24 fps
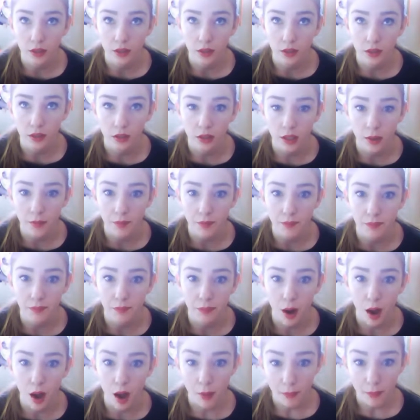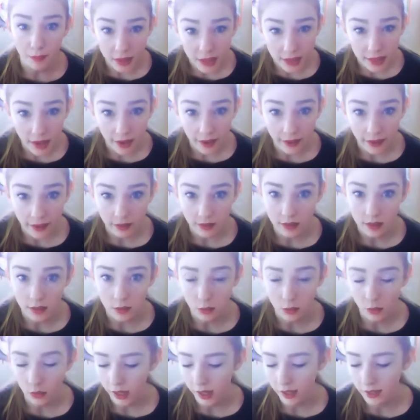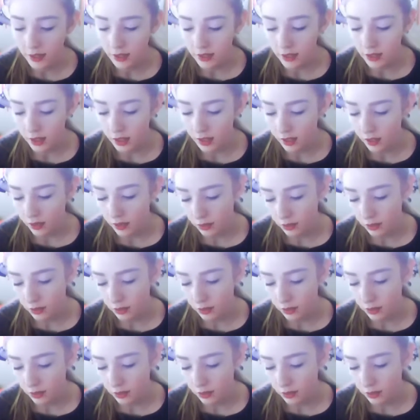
lip balm stains where it's like,